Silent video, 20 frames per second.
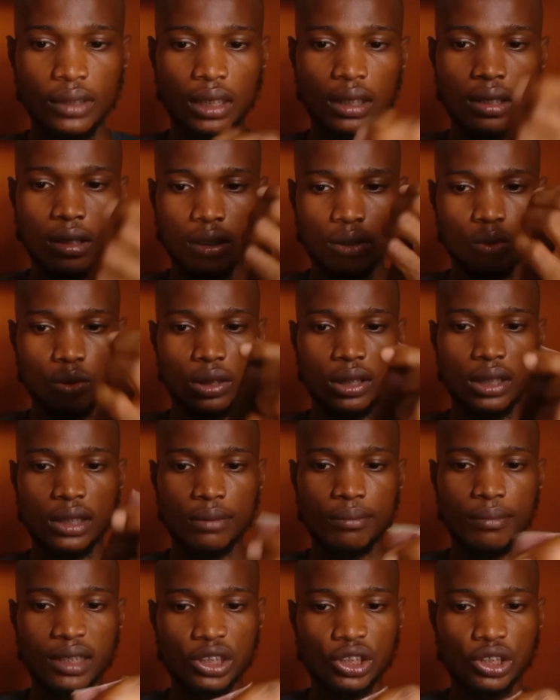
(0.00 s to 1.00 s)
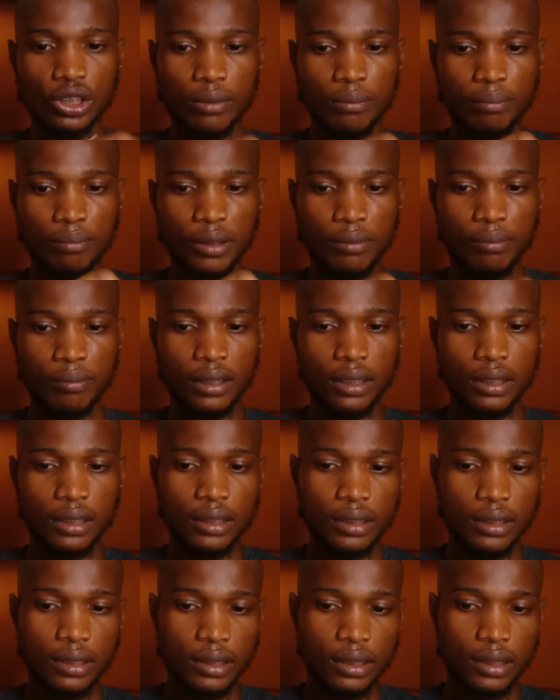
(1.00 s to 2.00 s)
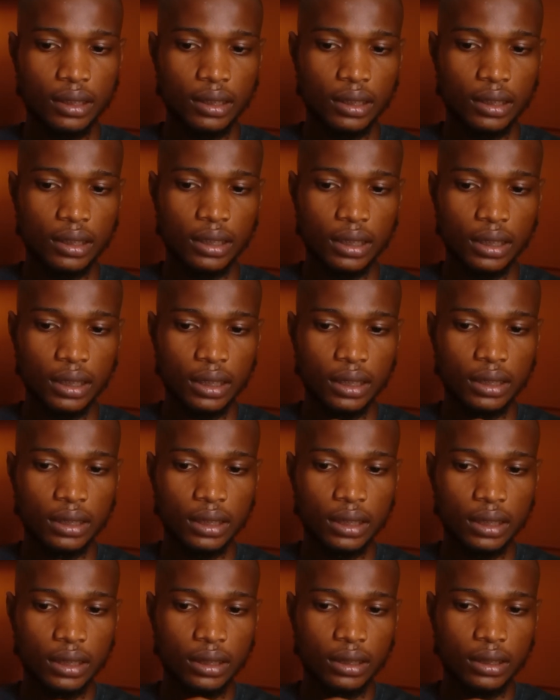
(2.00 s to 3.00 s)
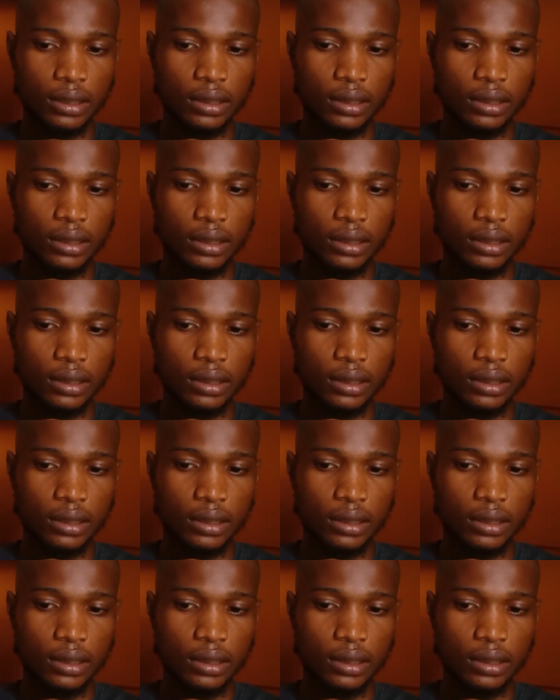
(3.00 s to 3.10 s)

I'll take my sandpaper and then